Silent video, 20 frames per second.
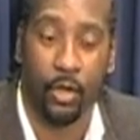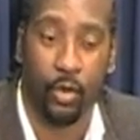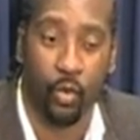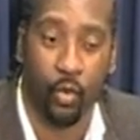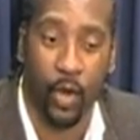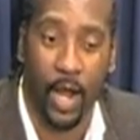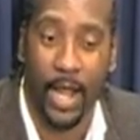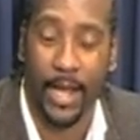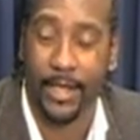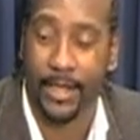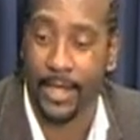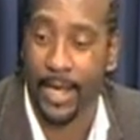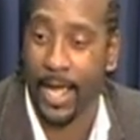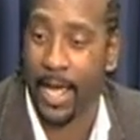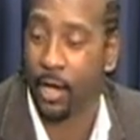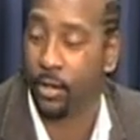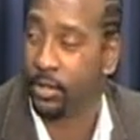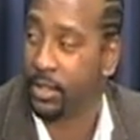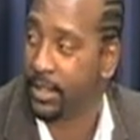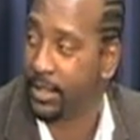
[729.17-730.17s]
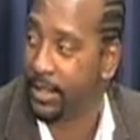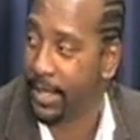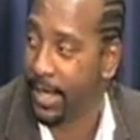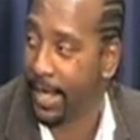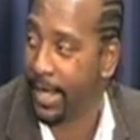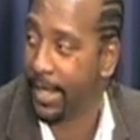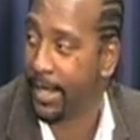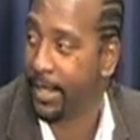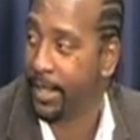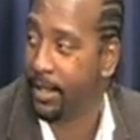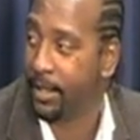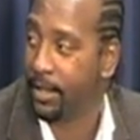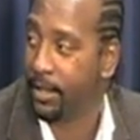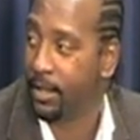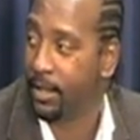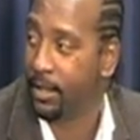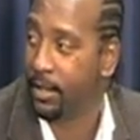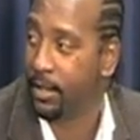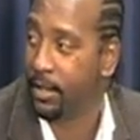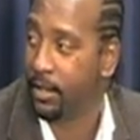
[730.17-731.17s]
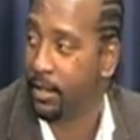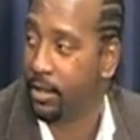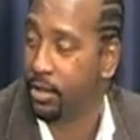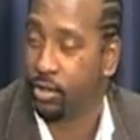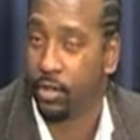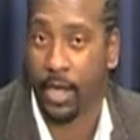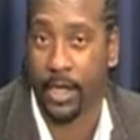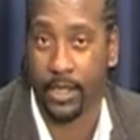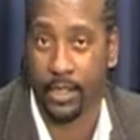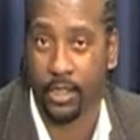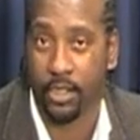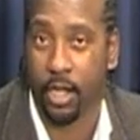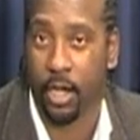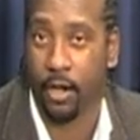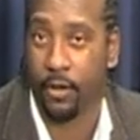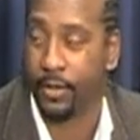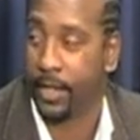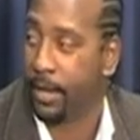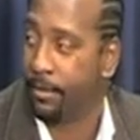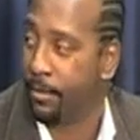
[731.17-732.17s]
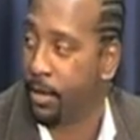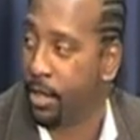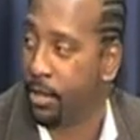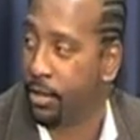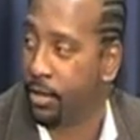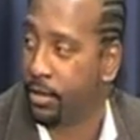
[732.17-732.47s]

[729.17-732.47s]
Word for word: right now, today, trying to solve that murder.